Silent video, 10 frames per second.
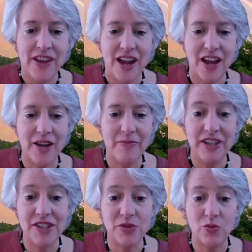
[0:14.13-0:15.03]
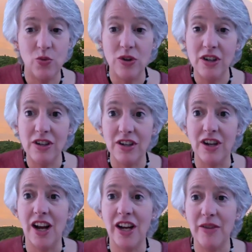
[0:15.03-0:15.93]
I'm Lisa Warner.
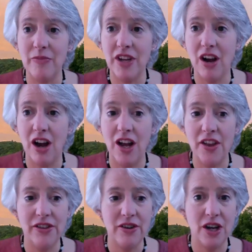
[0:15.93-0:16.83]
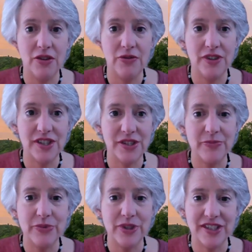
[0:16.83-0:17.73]
I am the author of The
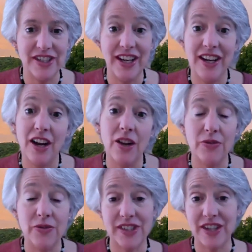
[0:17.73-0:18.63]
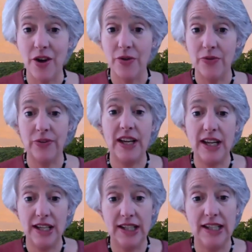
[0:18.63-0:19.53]
Simplicity of
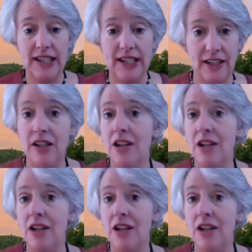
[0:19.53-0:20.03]
Self-Healing,